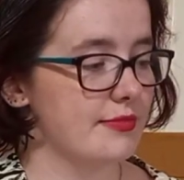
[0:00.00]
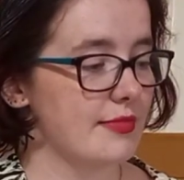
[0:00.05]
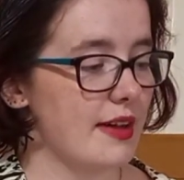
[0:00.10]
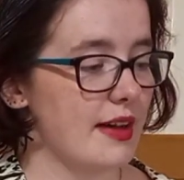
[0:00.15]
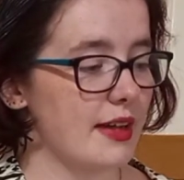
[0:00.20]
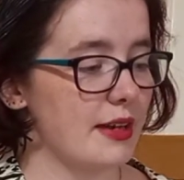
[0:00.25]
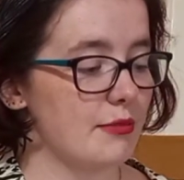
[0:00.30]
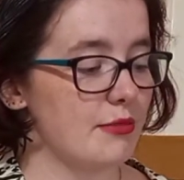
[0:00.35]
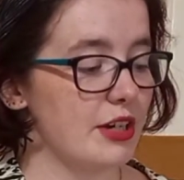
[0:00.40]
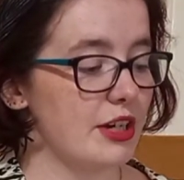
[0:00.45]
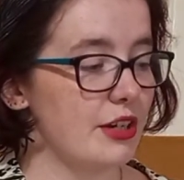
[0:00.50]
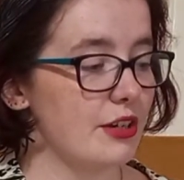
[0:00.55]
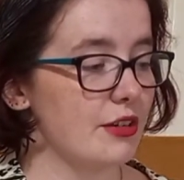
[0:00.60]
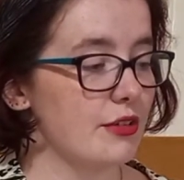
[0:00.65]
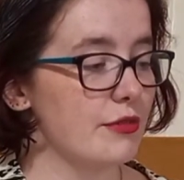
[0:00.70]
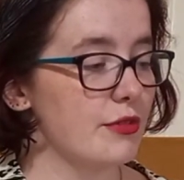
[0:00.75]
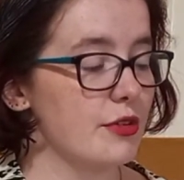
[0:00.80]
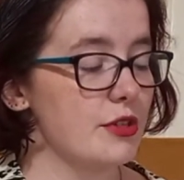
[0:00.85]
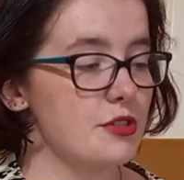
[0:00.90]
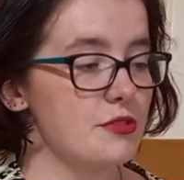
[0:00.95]
And I'm really looking
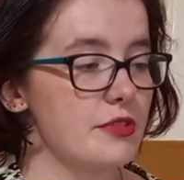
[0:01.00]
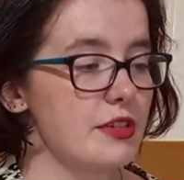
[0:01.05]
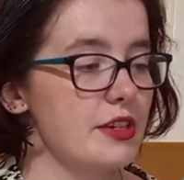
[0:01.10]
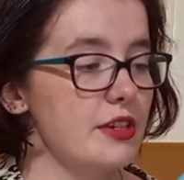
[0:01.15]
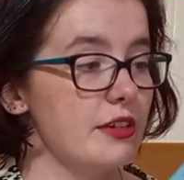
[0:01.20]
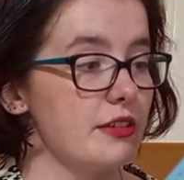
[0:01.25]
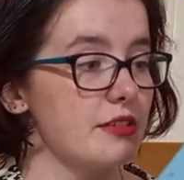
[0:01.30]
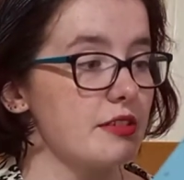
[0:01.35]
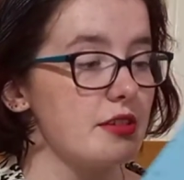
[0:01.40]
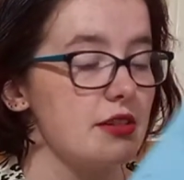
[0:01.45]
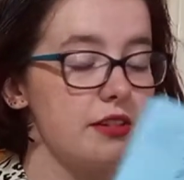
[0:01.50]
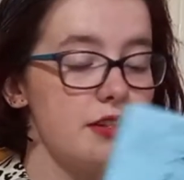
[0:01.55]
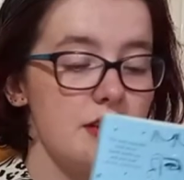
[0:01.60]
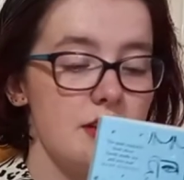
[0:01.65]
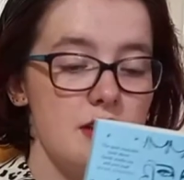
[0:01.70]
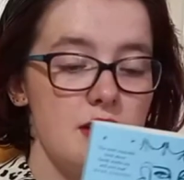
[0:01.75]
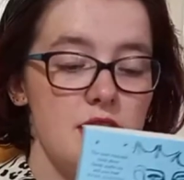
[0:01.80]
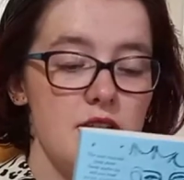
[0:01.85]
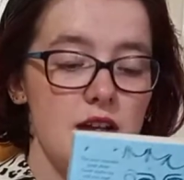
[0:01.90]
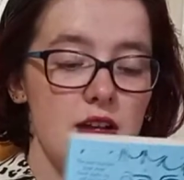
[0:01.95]
forward to reading it.
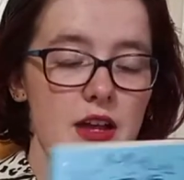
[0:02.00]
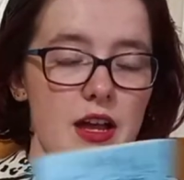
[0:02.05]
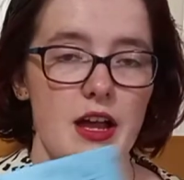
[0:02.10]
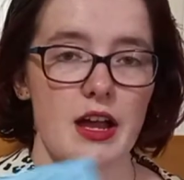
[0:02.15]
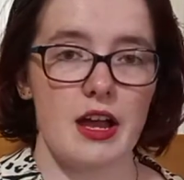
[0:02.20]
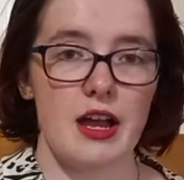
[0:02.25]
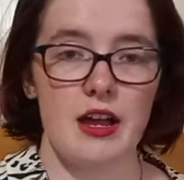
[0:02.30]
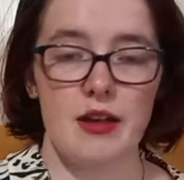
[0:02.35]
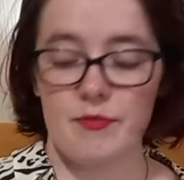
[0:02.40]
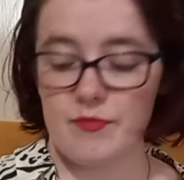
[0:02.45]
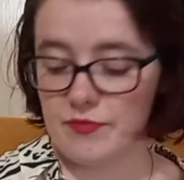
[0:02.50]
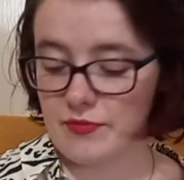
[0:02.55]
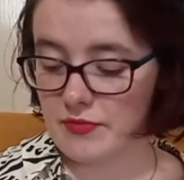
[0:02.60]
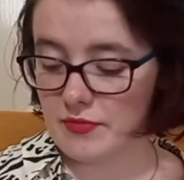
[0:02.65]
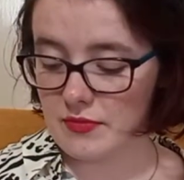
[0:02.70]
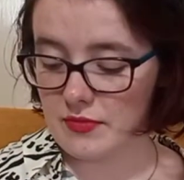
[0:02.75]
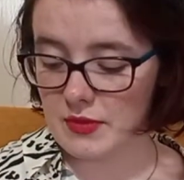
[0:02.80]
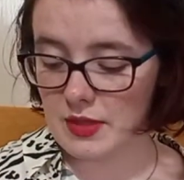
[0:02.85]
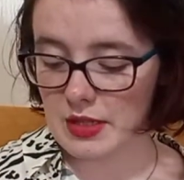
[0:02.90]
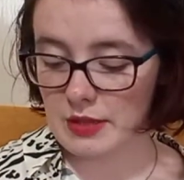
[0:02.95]
I'm
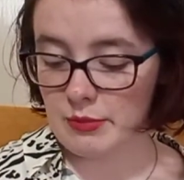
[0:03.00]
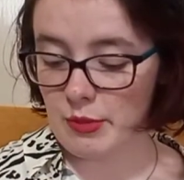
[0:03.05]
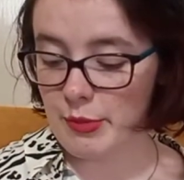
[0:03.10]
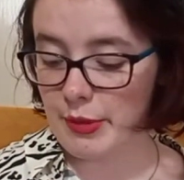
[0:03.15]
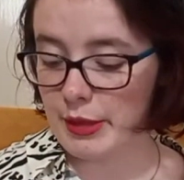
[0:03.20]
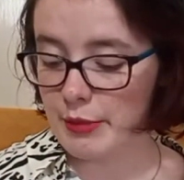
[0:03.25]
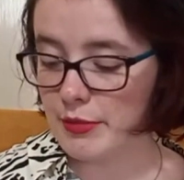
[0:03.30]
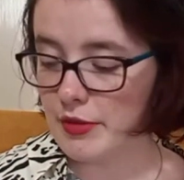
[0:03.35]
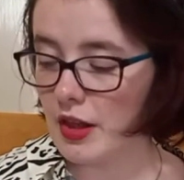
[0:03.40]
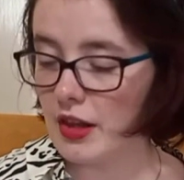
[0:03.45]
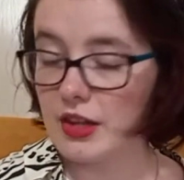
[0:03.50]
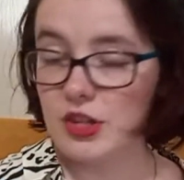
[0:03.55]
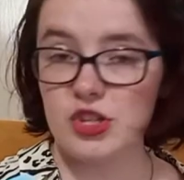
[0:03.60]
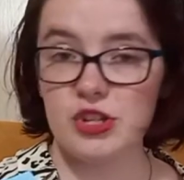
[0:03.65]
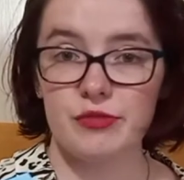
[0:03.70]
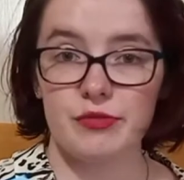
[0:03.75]
a big mythology